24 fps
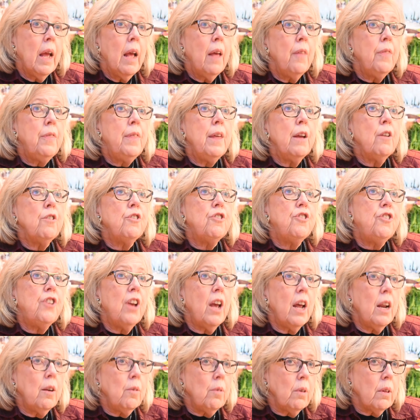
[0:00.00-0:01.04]
They're
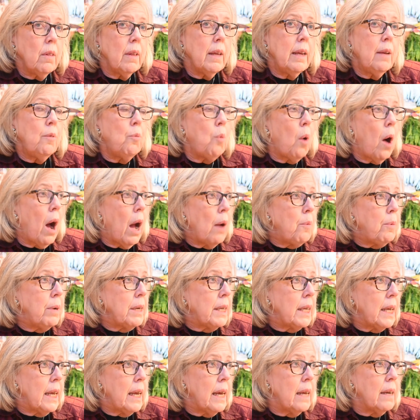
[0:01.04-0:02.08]
generally, why would
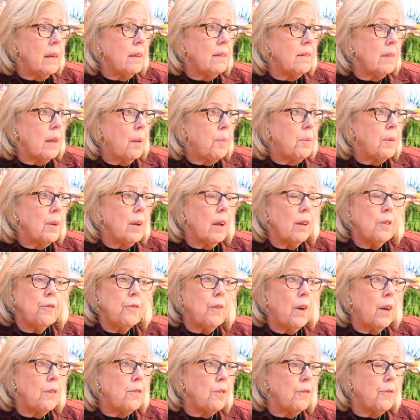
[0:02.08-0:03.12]
Canada subsidize
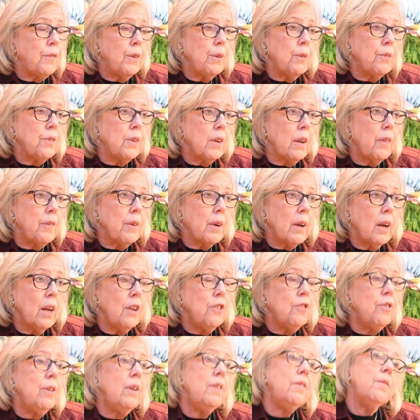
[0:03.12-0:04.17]
fossil fuels in other
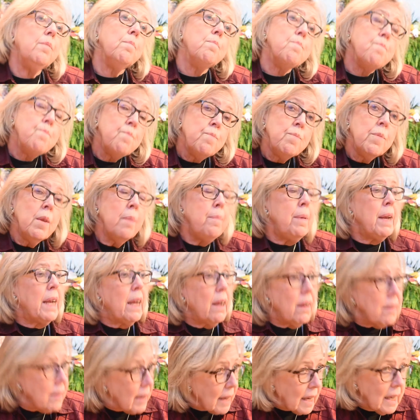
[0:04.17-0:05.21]
countries? Because
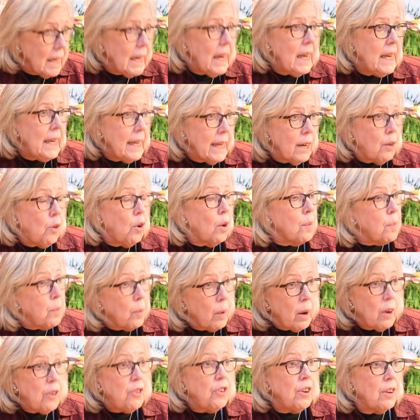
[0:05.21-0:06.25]
a Canadian
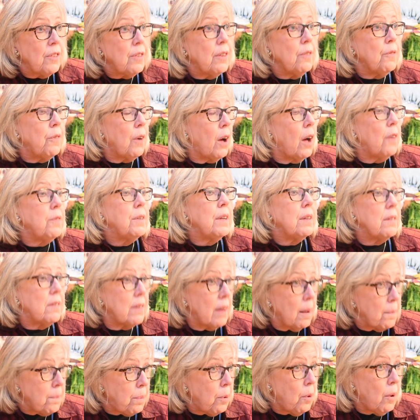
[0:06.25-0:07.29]
corporation is involved at some
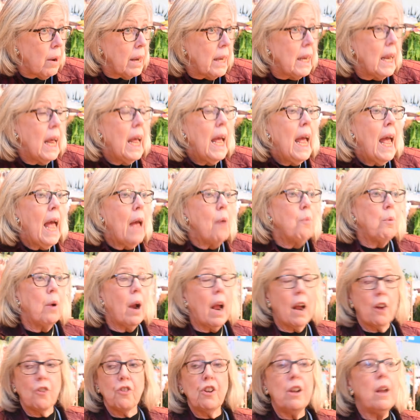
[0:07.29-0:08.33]
point, and we're
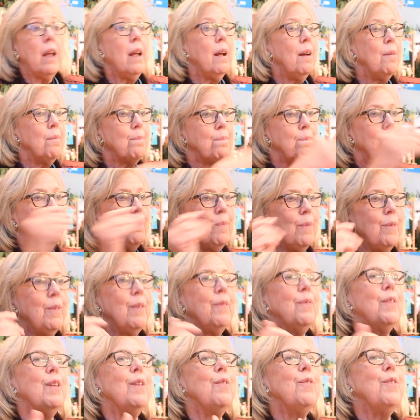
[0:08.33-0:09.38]
actually,
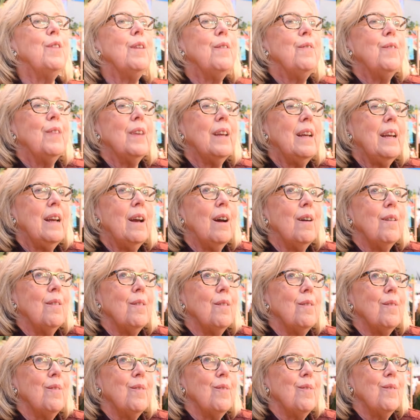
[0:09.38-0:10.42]

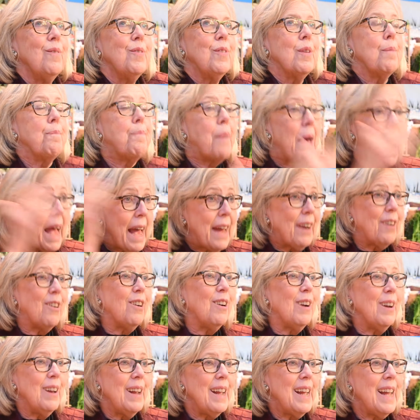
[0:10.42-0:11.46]
the banner
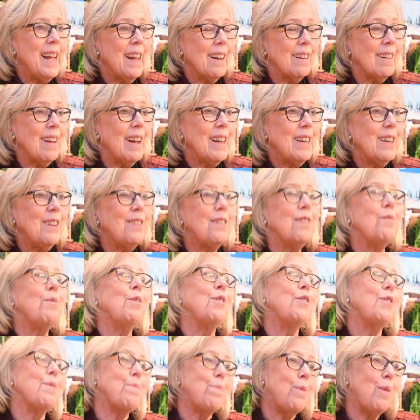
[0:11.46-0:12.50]
headline is that we're
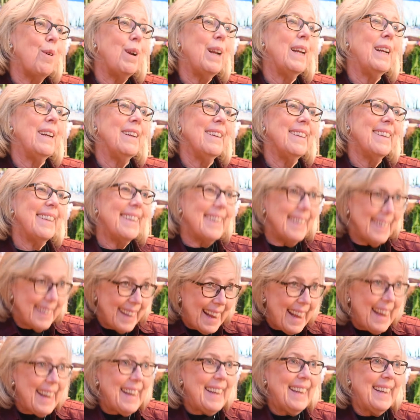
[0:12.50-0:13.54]
supporting
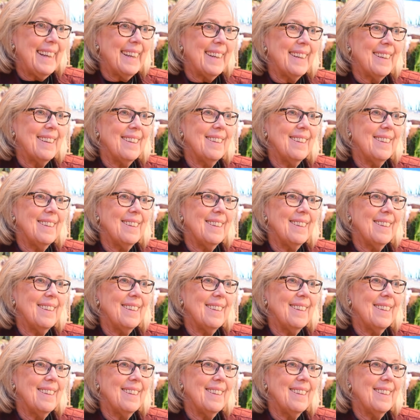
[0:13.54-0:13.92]
Canadian